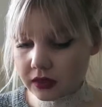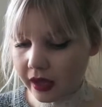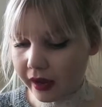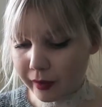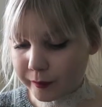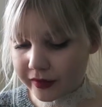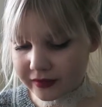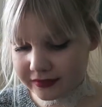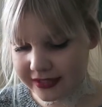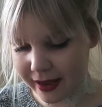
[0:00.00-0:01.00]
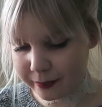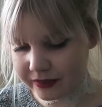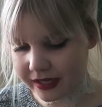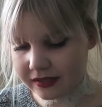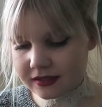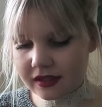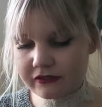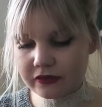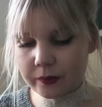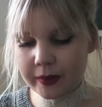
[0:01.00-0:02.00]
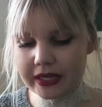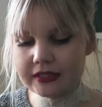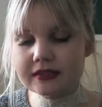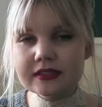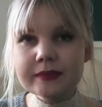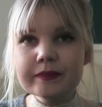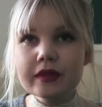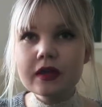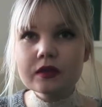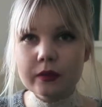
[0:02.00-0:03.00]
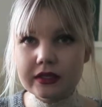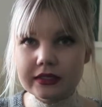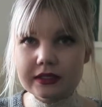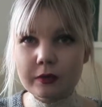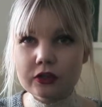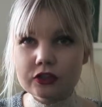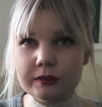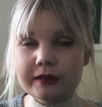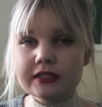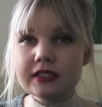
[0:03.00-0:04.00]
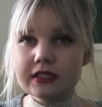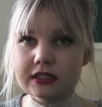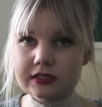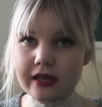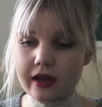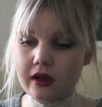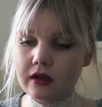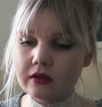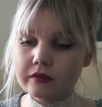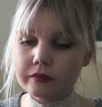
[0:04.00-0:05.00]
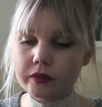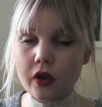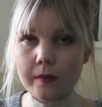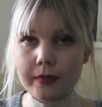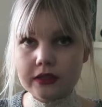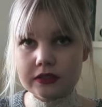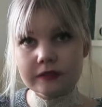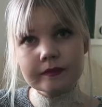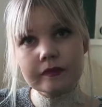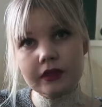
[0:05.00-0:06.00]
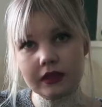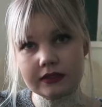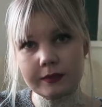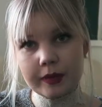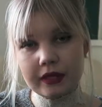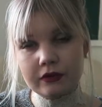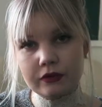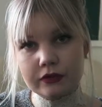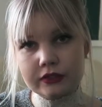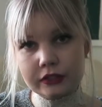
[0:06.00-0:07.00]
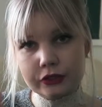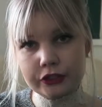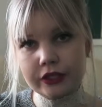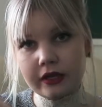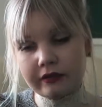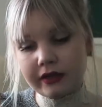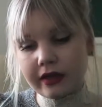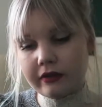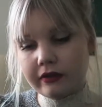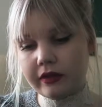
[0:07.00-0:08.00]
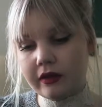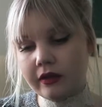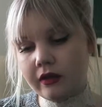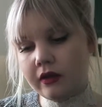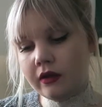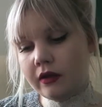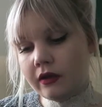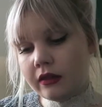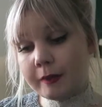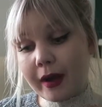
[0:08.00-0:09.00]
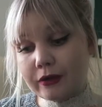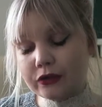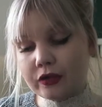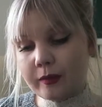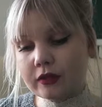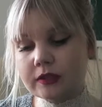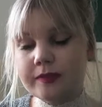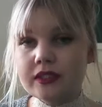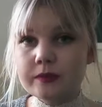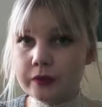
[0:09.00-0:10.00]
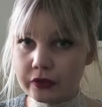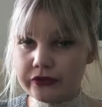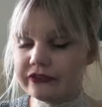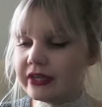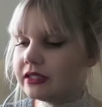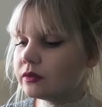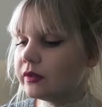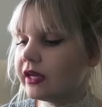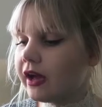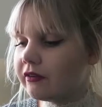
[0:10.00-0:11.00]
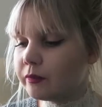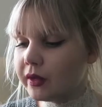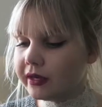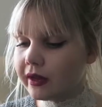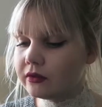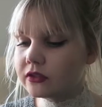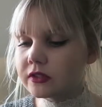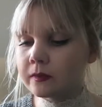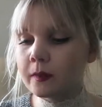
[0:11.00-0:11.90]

10% sulfur paste. One of these spot treatments that you just get a cotton bud and dip it in through the solution, and then get the powder at the bottom and just put it on your face where you have breakouts.